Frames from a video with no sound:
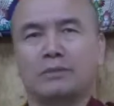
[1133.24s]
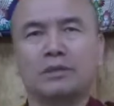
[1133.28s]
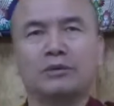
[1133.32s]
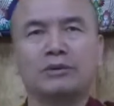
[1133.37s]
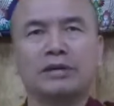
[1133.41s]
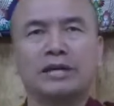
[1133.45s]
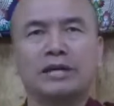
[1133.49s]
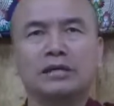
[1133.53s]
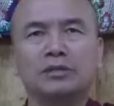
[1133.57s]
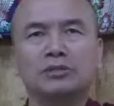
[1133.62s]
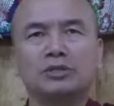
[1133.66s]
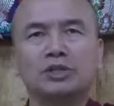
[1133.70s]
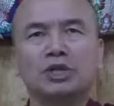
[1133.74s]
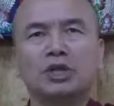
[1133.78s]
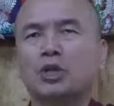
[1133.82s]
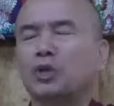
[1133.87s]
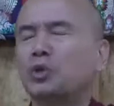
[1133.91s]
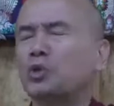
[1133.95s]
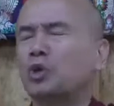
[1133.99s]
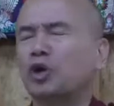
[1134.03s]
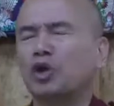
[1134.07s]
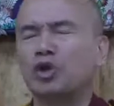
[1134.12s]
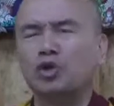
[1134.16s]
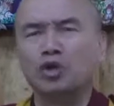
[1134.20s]
Right?
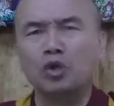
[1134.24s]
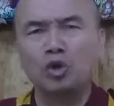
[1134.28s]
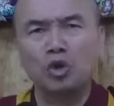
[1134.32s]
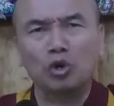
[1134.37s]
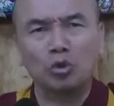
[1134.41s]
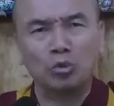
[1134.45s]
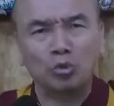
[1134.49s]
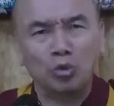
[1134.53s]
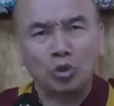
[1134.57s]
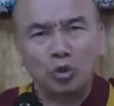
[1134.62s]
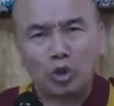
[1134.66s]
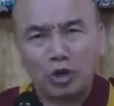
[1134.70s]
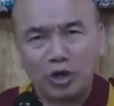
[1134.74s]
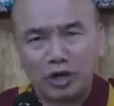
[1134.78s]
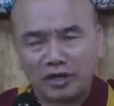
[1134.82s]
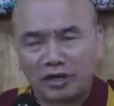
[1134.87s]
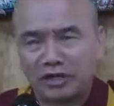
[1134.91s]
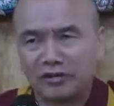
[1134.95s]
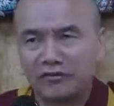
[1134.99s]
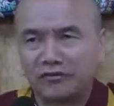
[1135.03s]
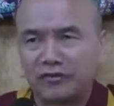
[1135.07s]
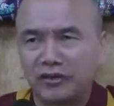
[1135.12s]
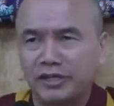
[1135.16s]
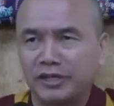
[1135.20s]
You are no more
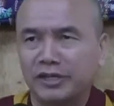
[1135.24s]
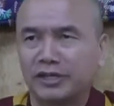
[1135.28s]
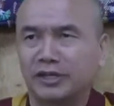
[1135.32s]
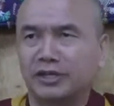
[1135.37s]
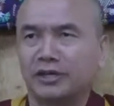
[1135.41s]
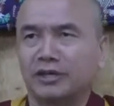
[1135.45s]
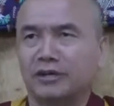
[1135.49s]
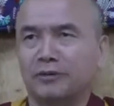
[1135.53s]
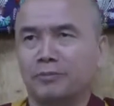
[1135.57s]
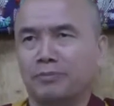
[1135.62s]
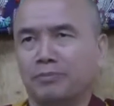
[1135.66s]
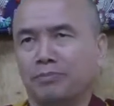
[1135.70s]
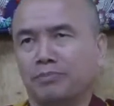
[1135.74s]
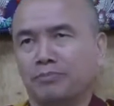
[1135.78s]
inferior.